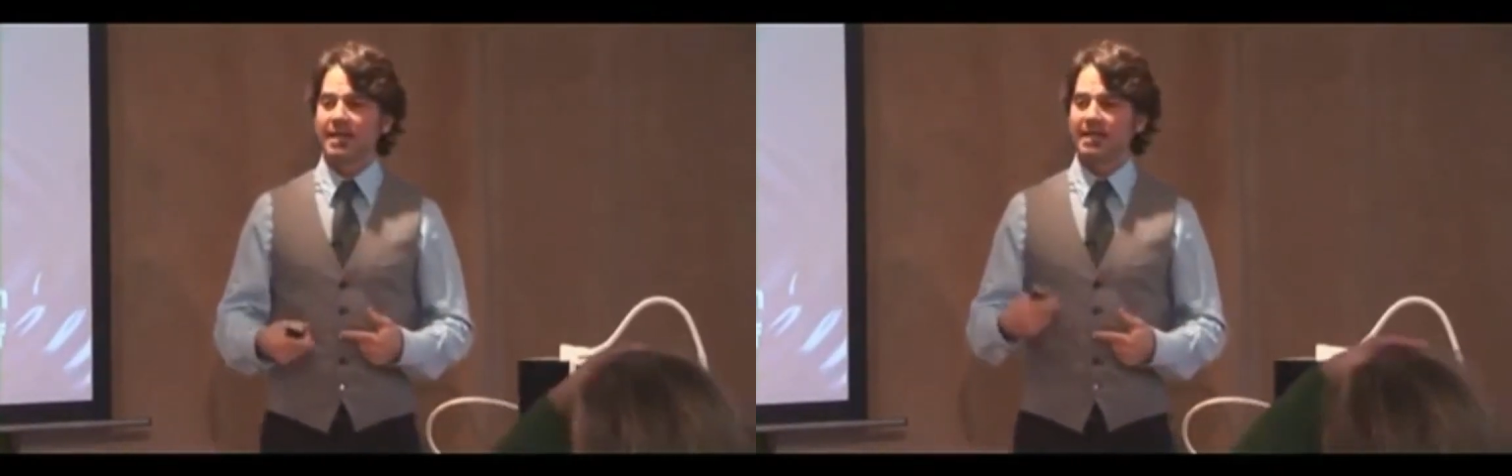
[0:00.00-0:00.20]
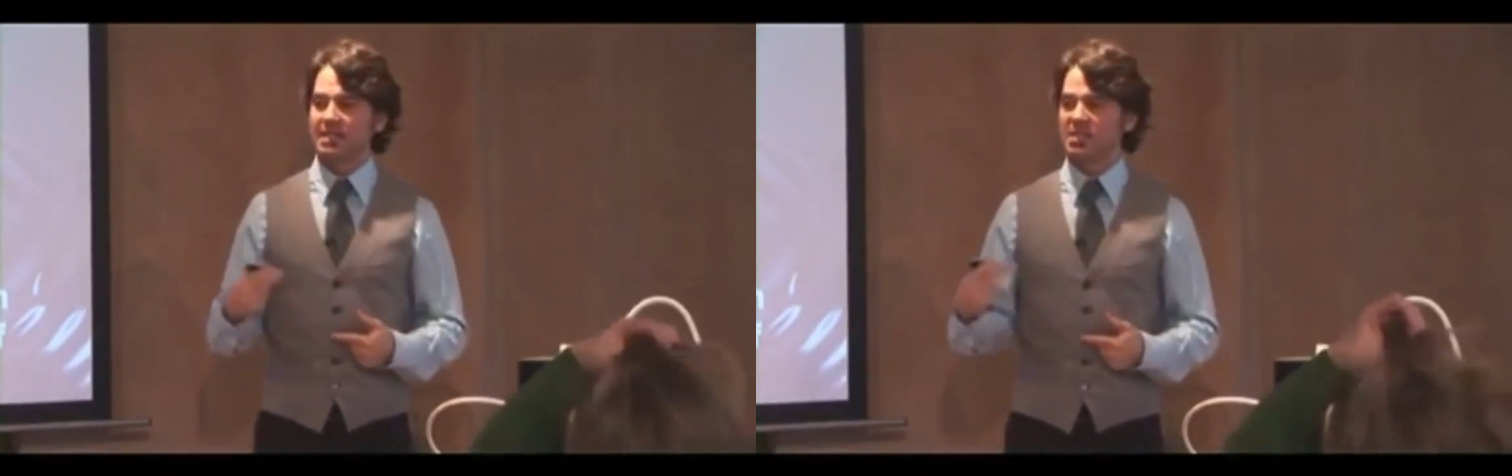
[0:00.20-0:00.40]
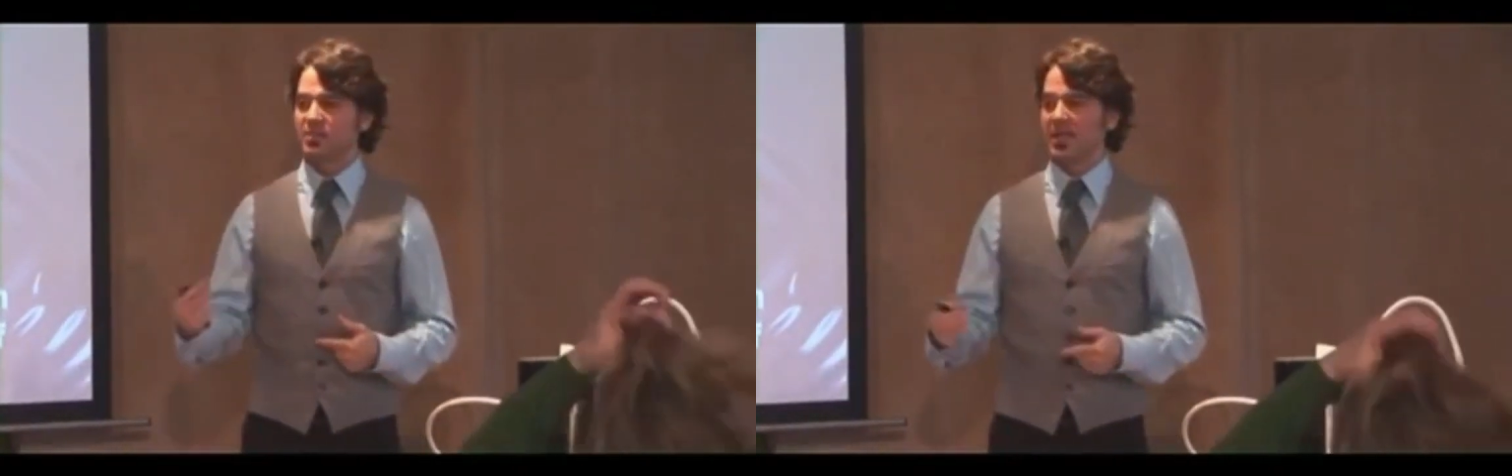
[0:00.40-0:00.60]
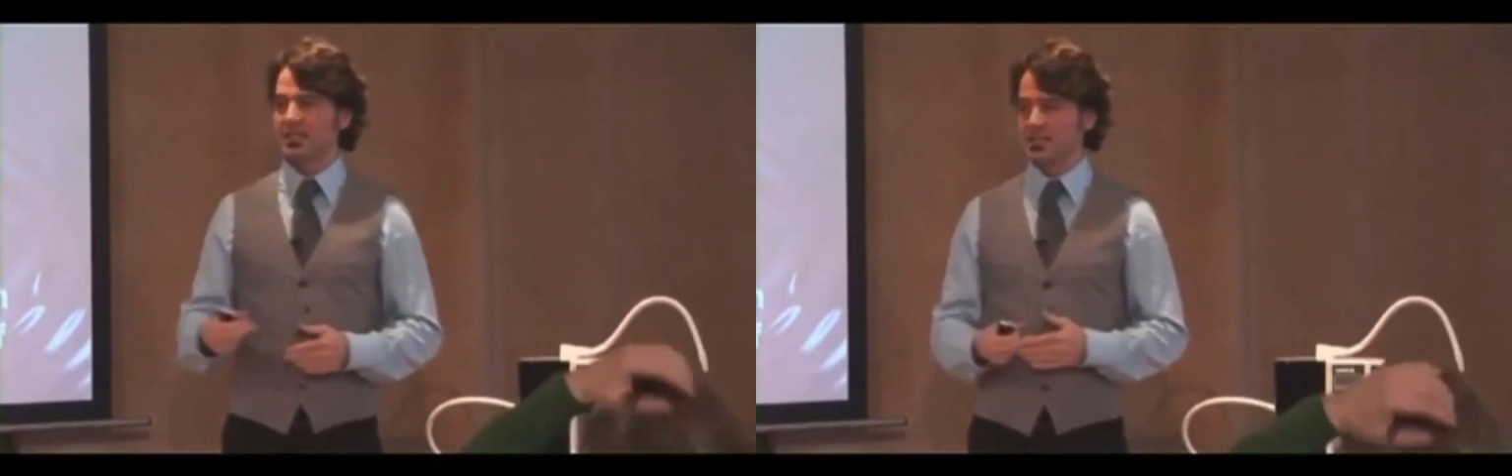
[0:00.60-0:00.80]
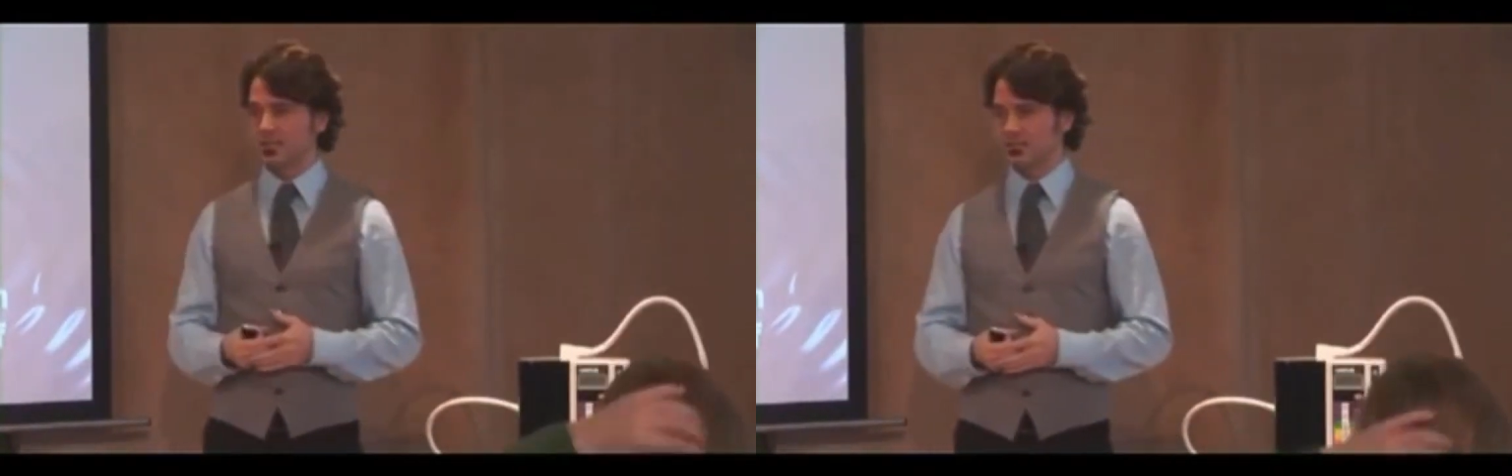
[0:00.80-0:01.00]
and
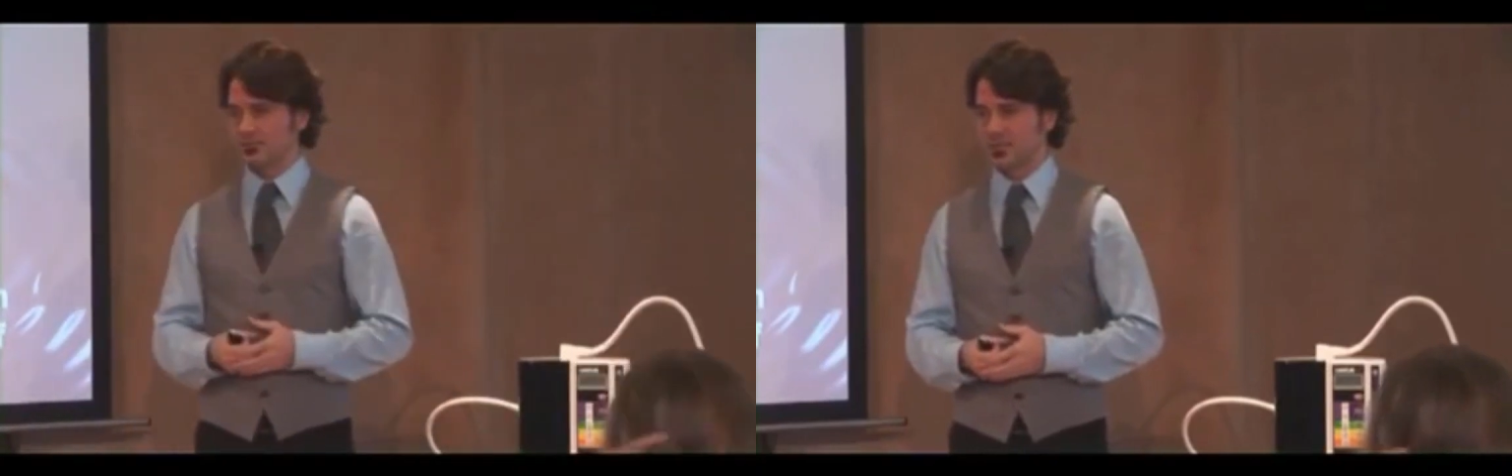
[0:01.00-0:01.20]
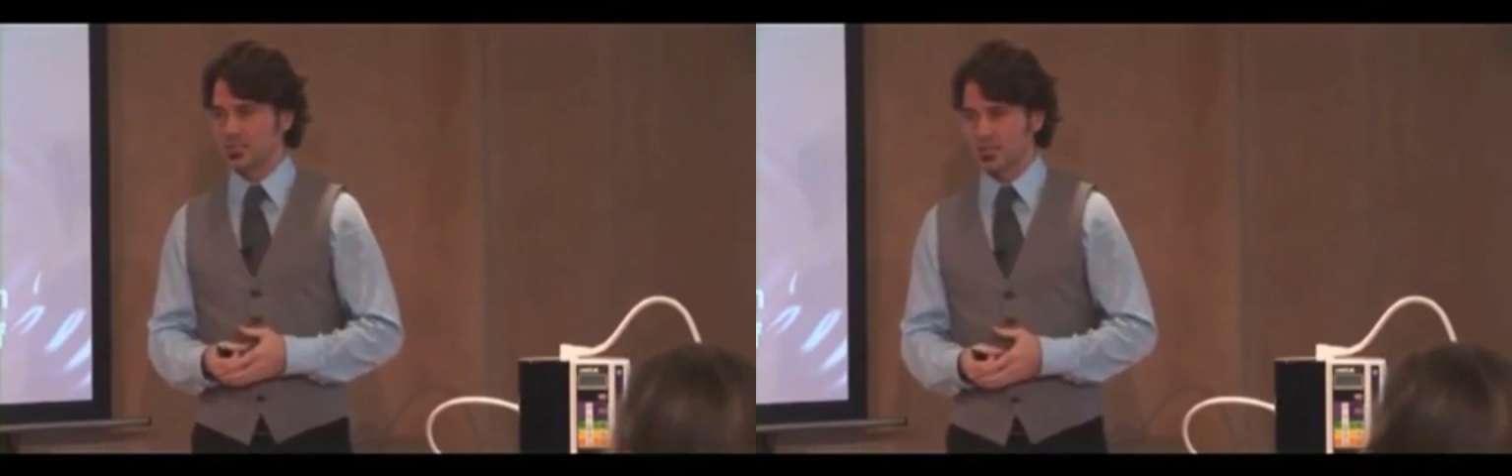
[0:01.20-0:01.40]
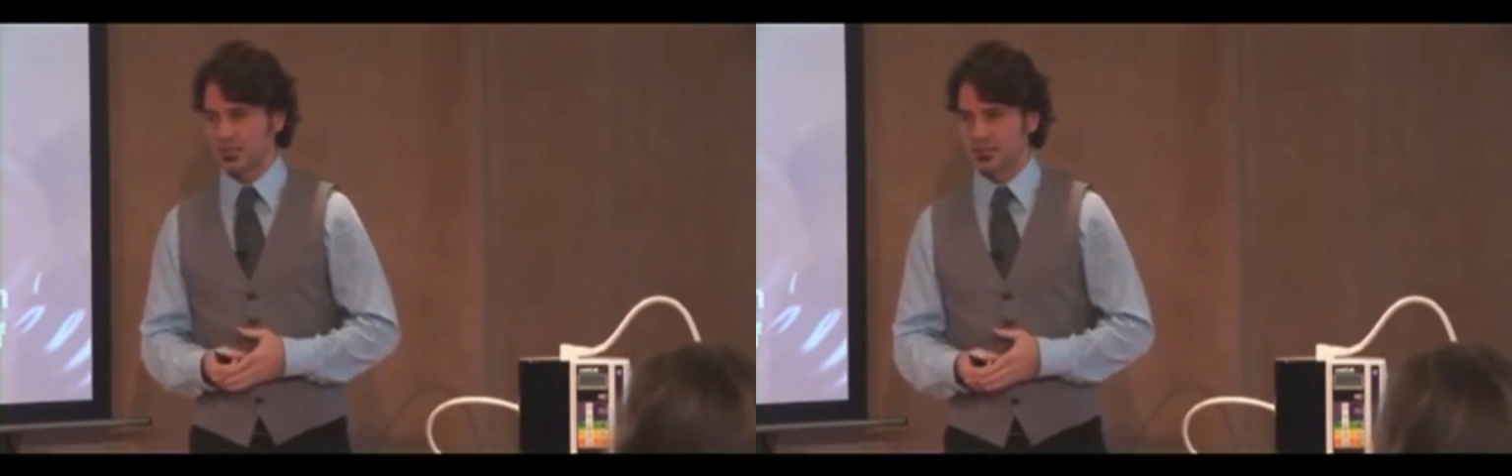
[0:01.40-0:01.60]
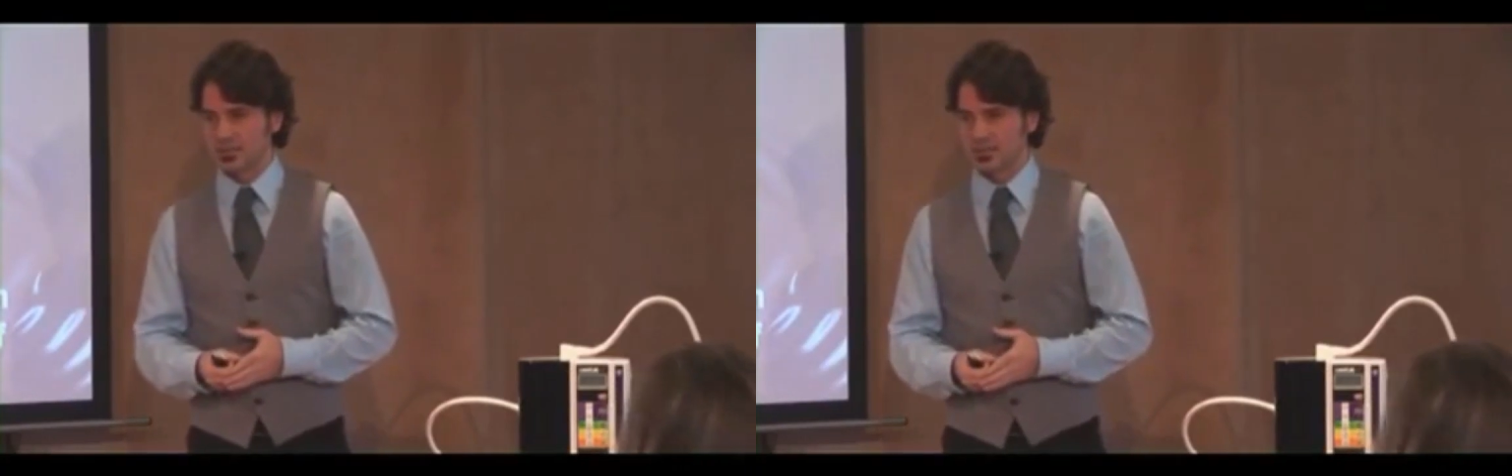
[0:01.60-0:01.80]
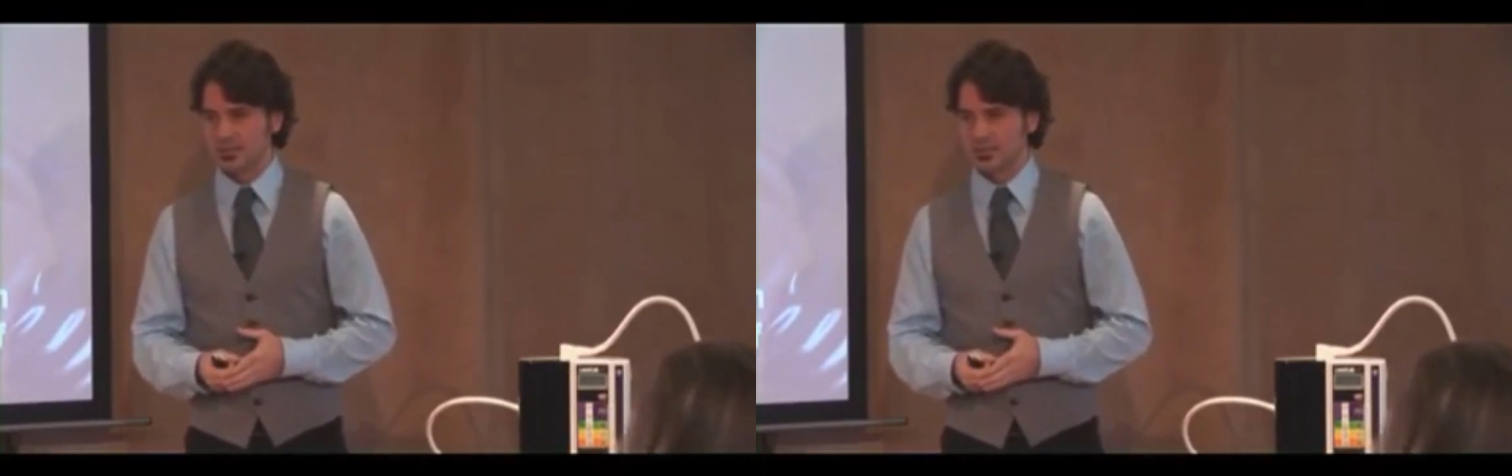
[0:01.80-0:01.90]
expect a different result.